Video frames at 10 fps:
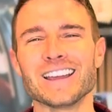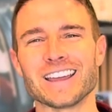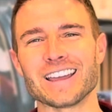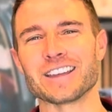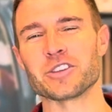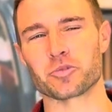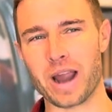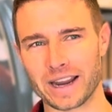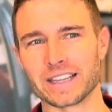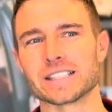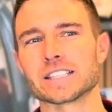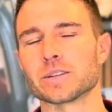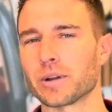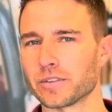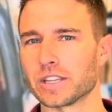the racking
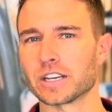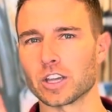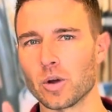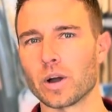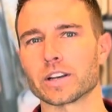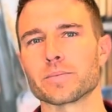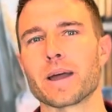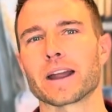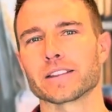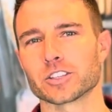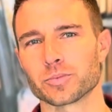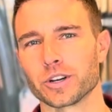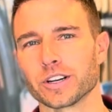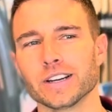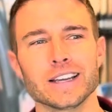system and everything to go onto the back of the
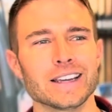Sprinter.